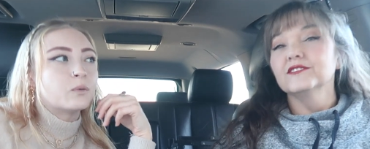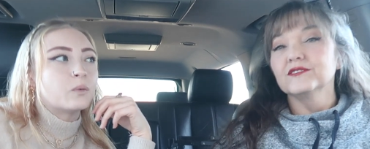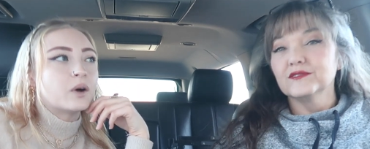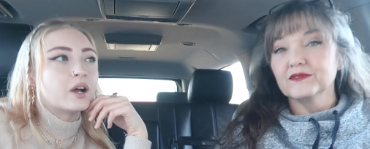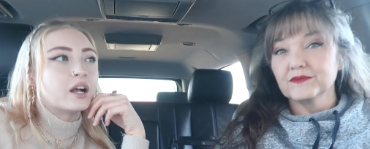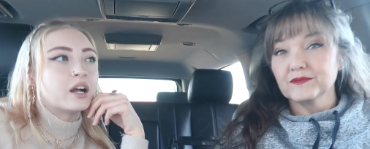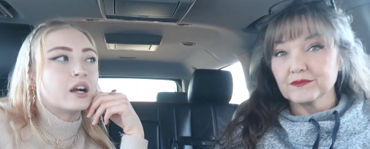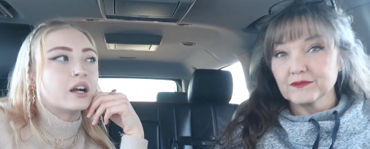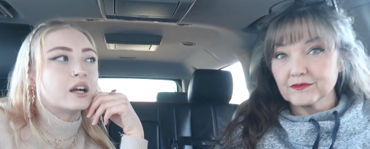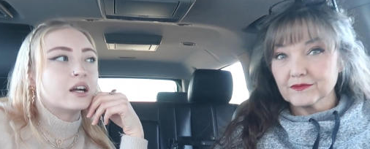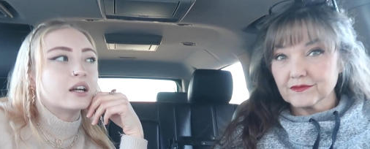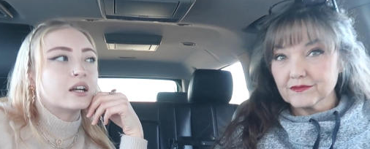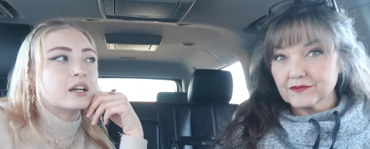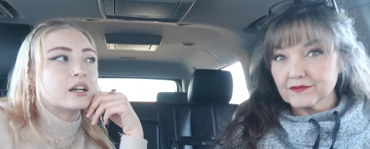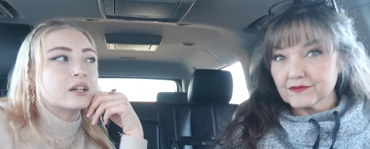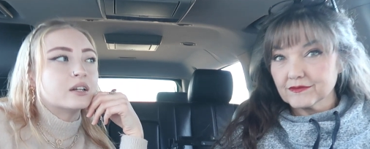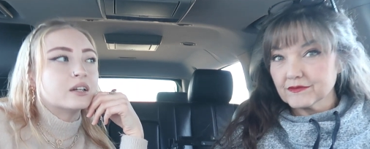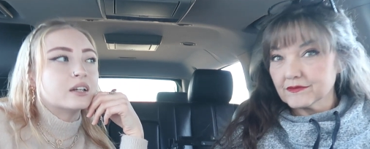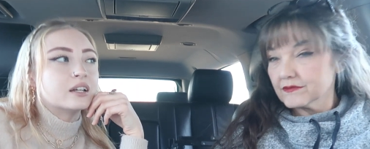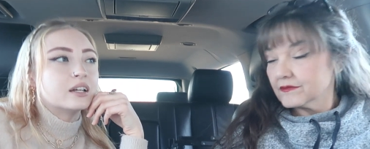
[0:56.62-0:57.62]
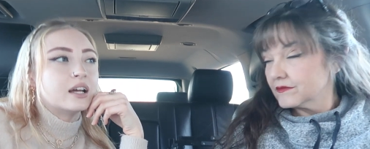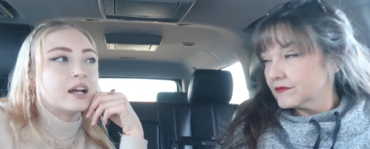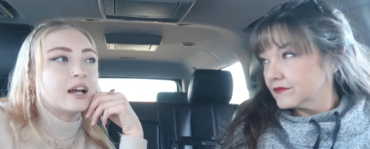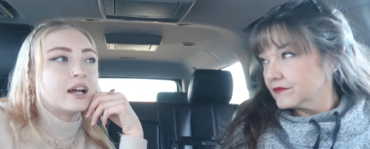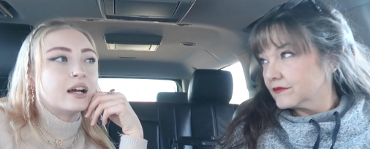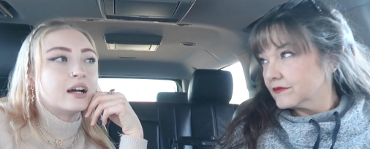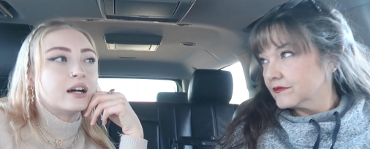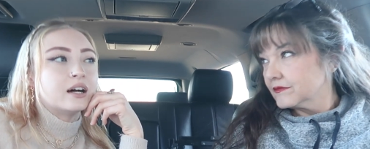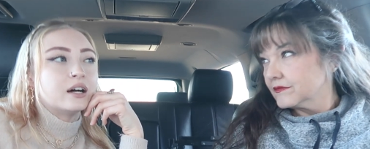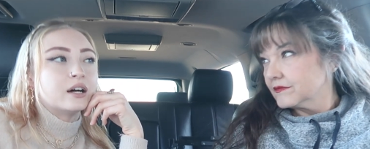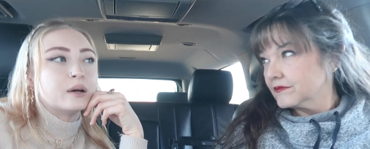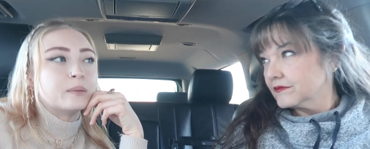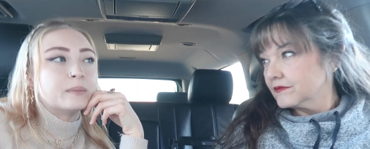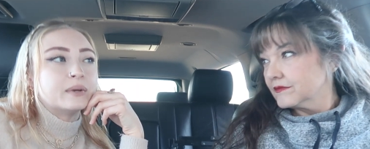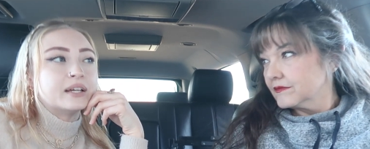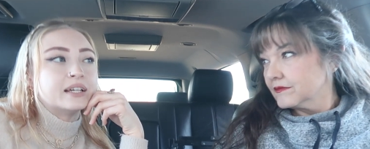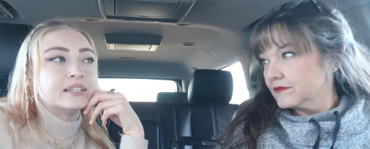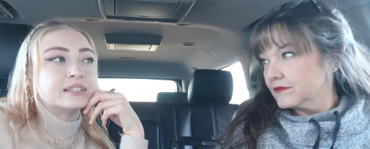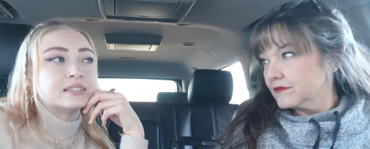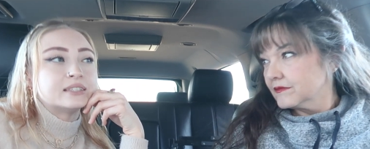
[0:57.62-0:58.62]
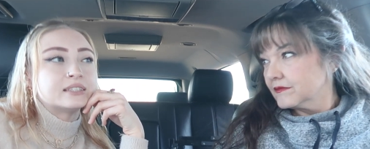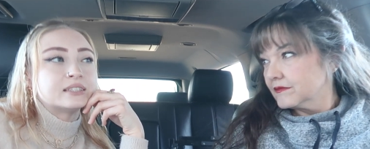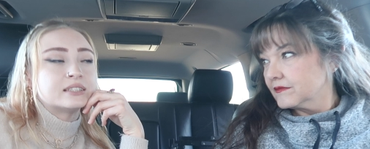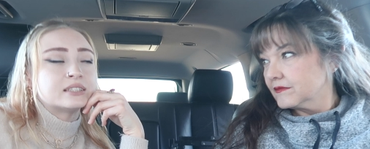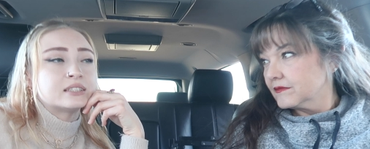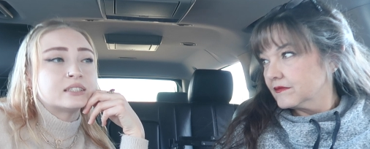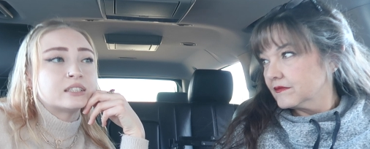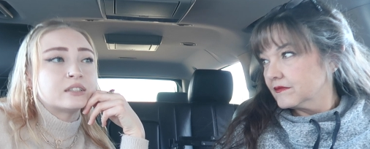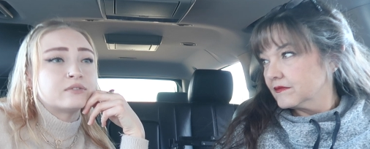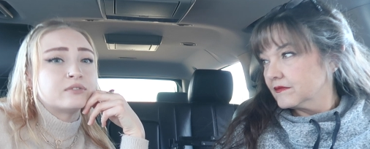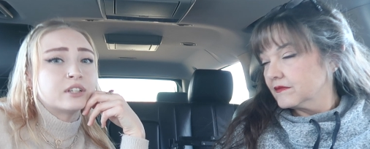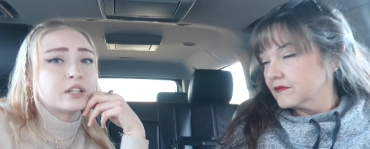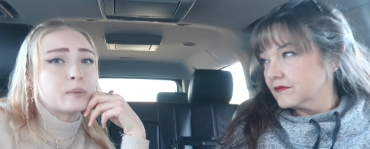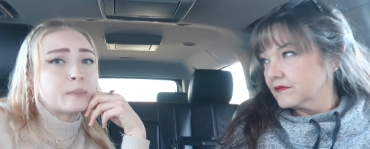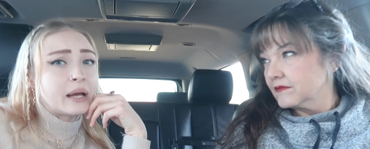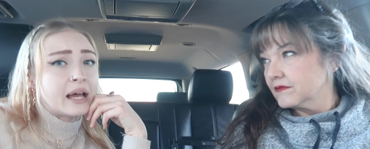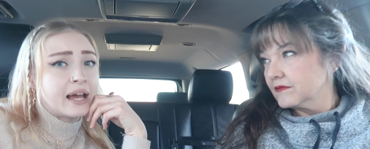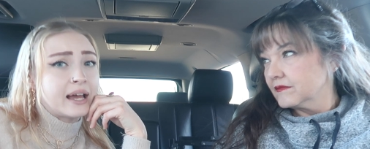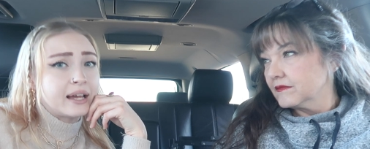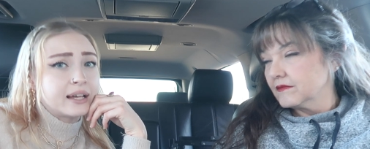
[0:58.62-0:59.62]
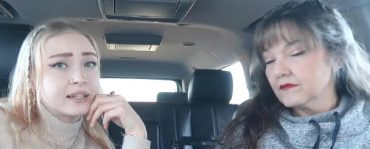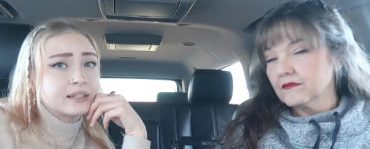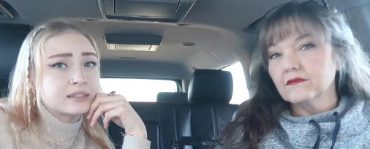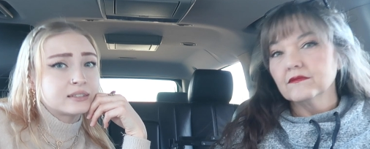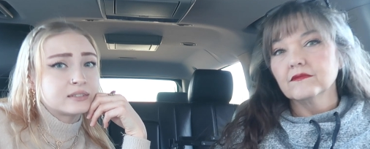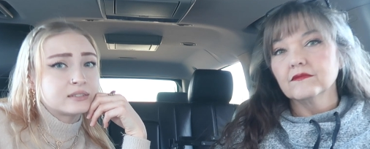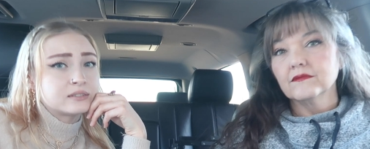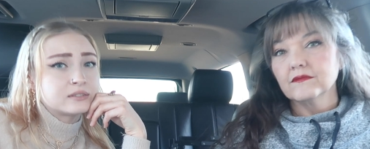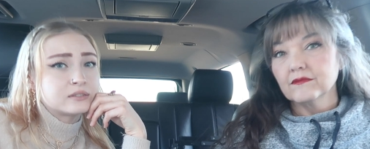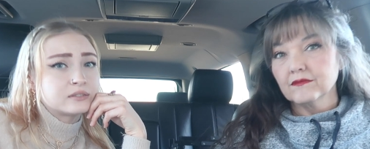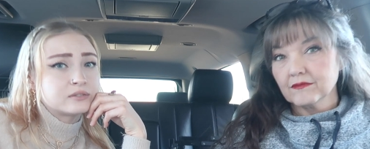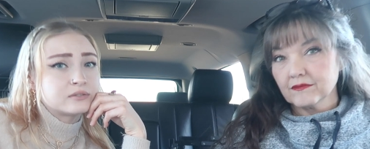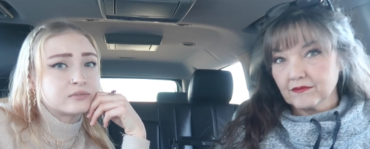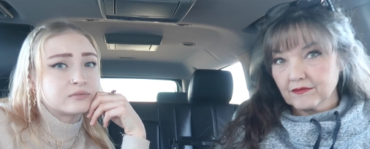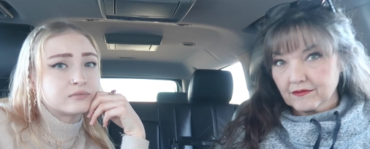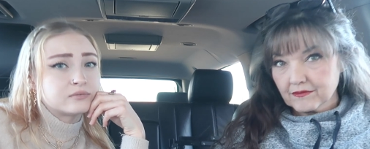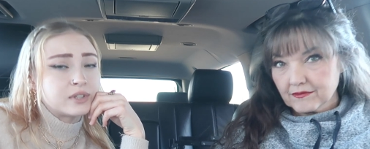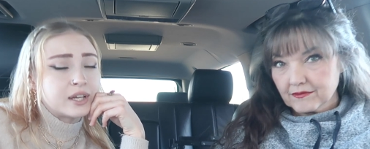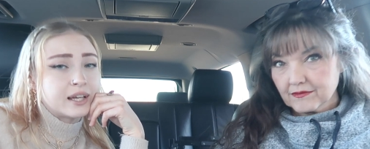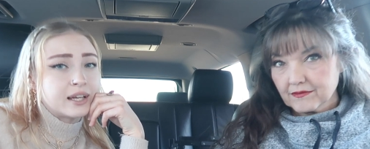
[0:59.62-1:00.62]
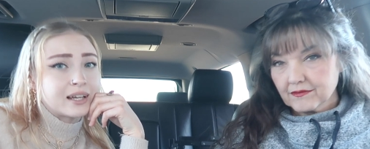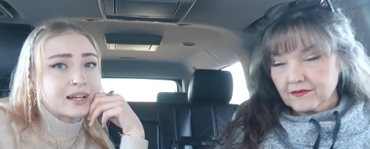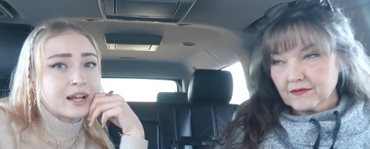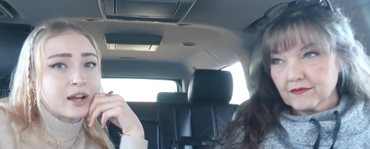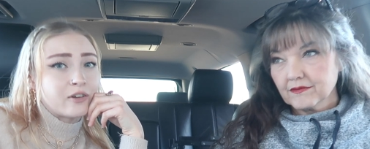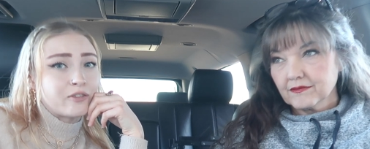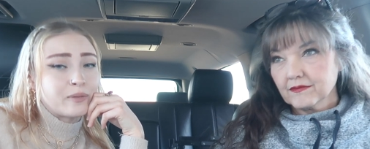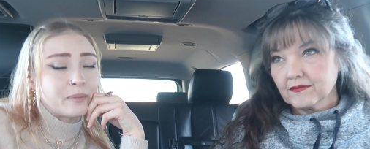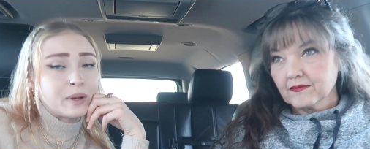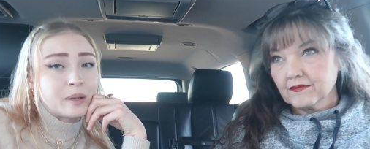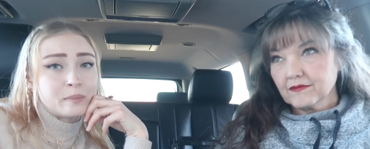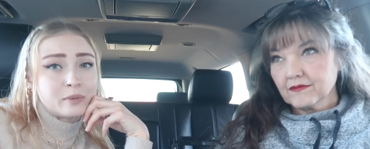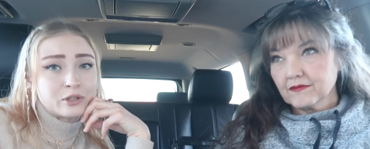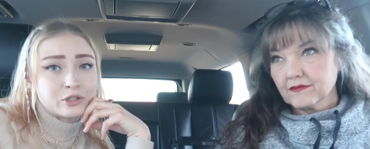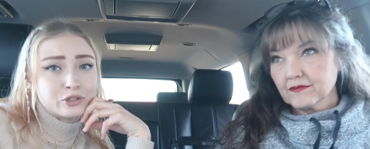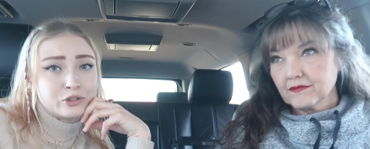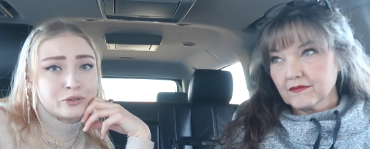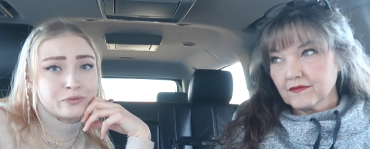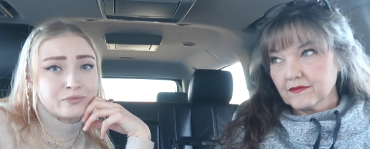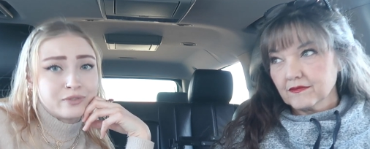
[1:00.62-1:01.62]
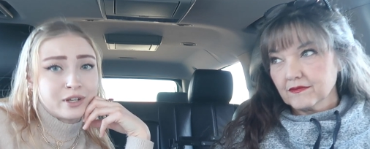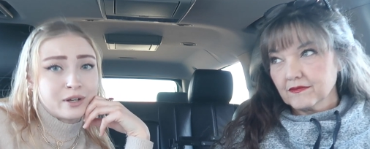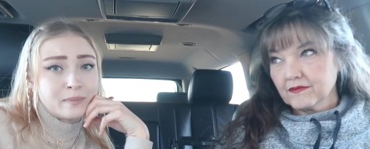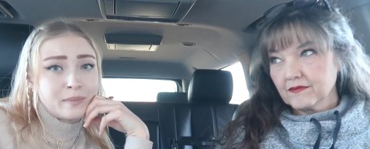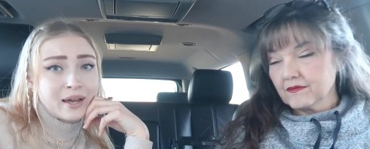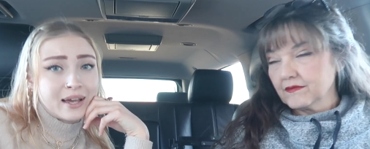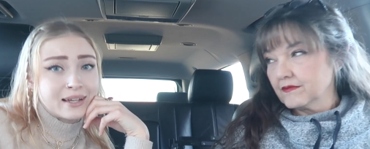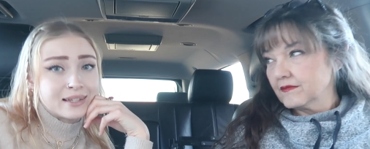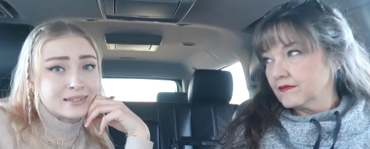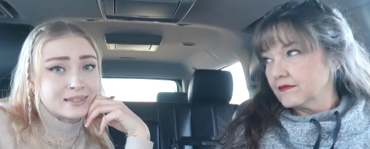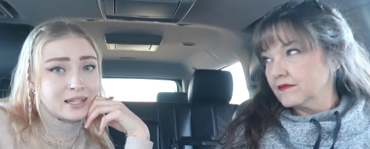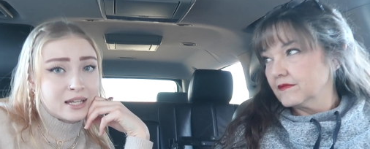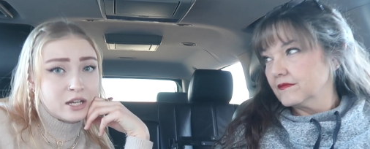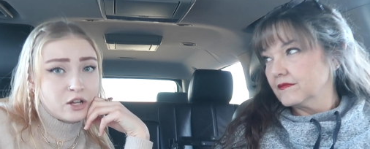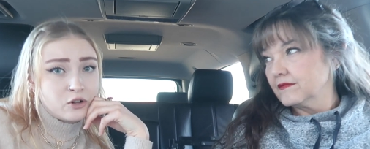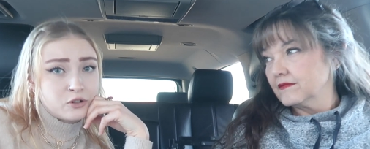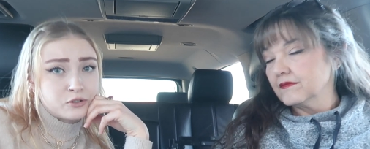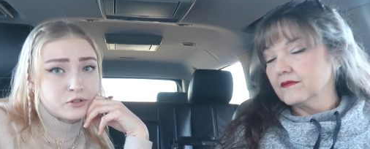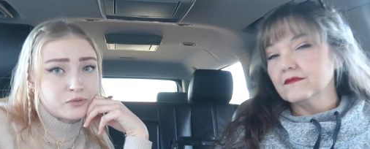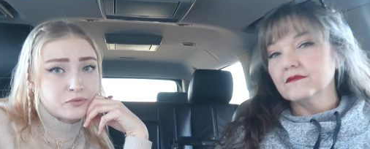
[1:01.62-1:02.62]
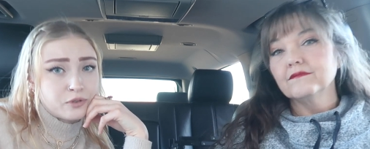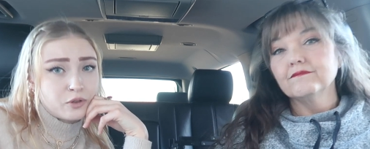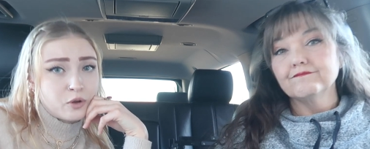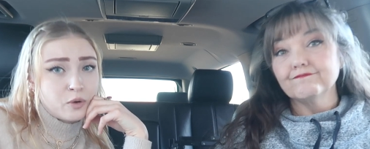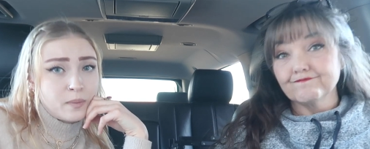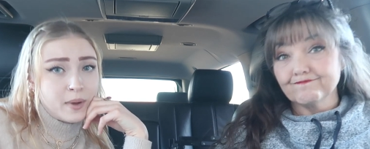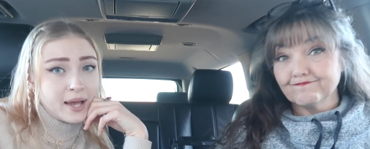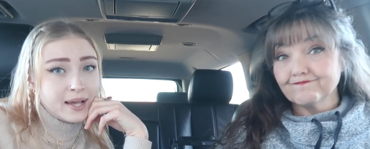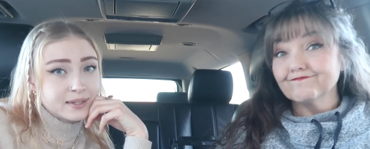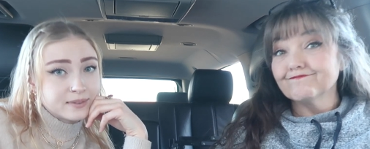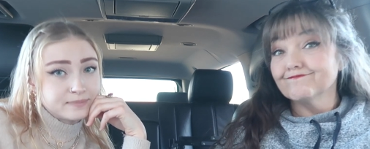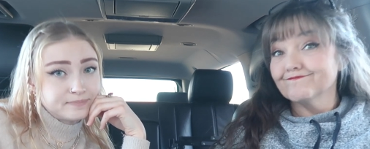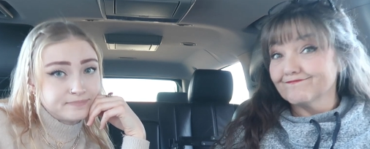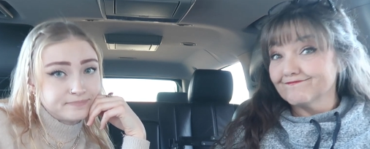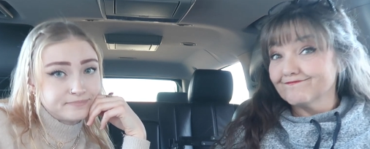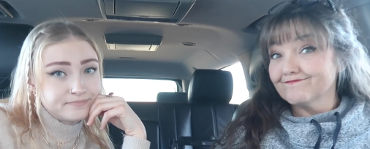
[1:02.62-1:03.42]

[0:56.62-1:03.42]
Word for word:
Speaker 1: where um, it's fill a bag and however many books you can fit in a bag is $10 for the whole bag